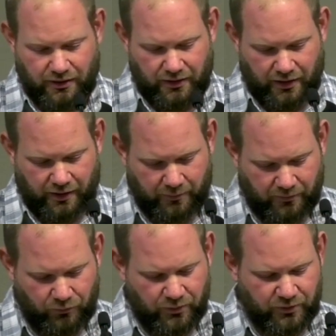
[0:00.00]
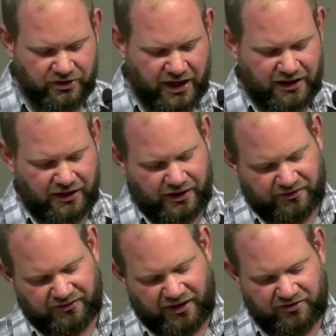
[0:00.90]
um, when we take it
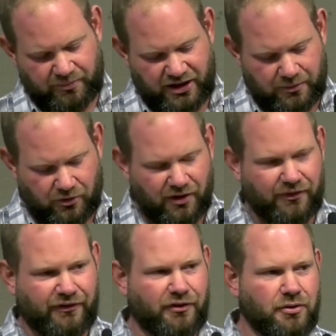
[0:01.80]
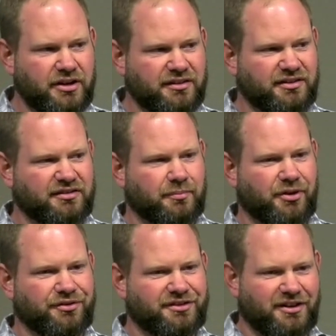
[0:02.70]
as, as being more of a focus as
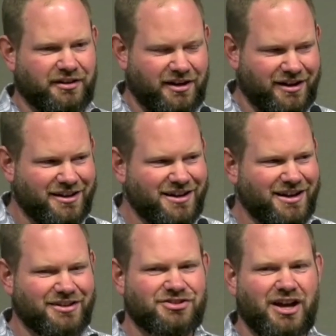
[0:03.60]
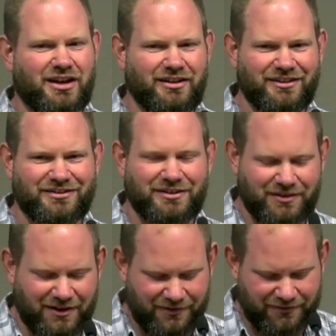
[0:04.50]
opposed to a, a checklist
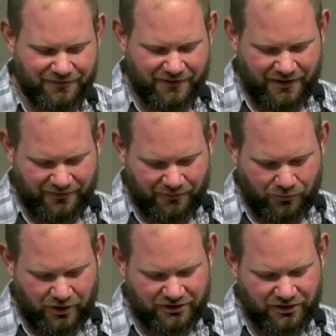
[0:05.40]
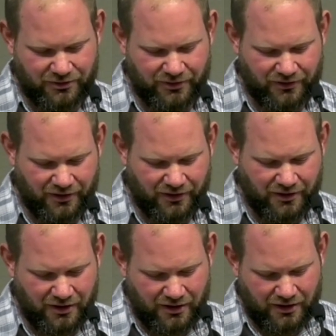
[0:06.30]
of, of what to do with the
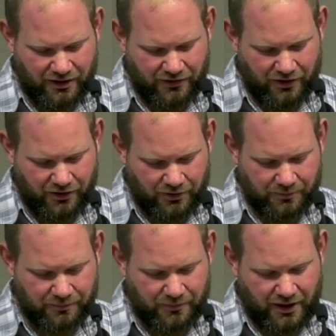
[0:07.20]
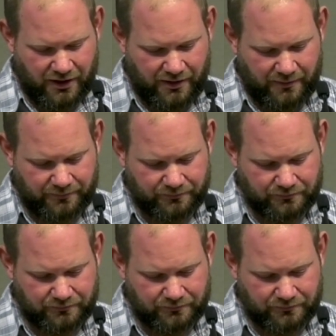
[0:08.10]
in the home um,